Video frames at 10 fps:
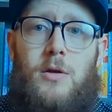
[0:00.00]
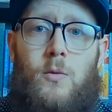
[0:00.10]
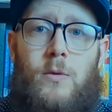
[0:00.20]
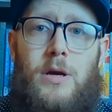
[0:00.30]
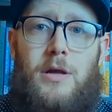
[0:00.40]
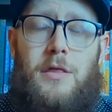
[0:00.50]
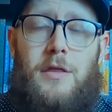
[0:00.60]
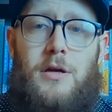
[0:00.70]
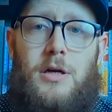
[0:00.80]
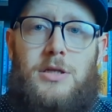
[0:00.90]

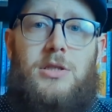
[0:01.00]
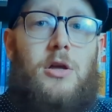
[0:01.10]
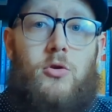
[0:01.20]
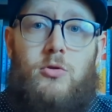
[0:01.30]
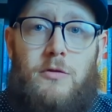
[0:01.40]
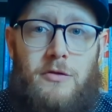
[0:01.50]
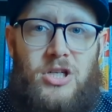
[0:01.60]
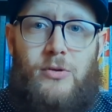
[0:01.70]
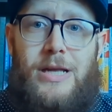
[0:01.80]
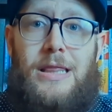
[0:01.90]
with a slower
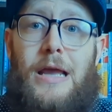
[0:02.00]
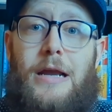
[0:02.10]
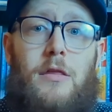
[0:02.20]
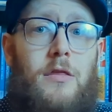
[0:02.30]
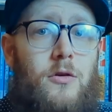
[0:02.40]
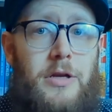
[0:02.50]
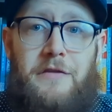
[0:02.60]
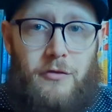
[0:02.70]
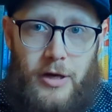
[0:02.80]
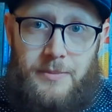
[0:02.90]
refresh rate like 30
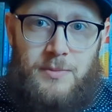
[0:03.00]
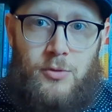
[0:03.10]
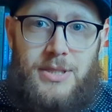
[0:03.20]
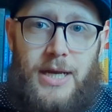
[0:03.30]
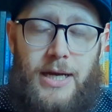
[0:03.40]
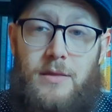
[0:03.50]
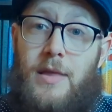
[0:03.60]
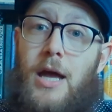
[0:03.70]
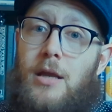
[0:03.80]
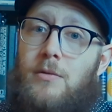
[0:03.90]
frames per second,
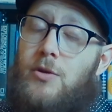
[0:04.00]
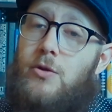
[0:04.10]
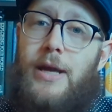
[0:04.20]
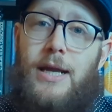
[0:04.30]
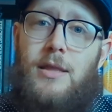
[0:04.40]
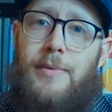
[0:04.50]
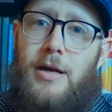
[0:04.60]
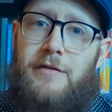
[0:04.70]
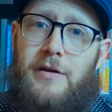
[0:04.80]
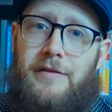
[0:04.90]
then you gain the
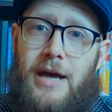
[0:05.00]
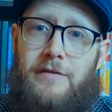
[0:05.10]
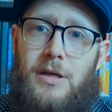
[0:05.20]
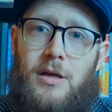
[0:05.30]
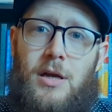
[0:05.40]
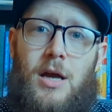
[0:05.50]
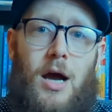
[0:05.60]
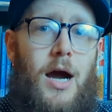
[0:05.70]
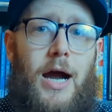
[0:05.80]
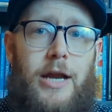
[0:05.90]
benefit of having
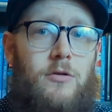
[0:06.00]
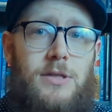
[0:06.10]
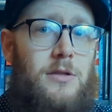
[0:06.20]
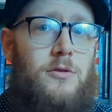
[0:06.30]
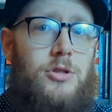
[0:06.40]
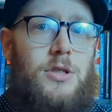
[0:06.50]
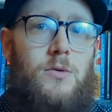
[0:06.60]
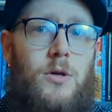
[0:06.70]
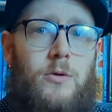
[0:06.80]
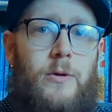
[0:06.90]
a higher scan
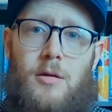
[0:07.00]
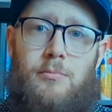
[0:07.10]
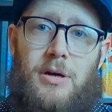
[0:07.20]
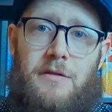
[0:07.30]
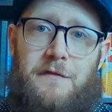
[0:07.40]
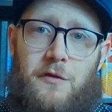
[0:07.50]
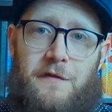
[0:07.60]
quality. But for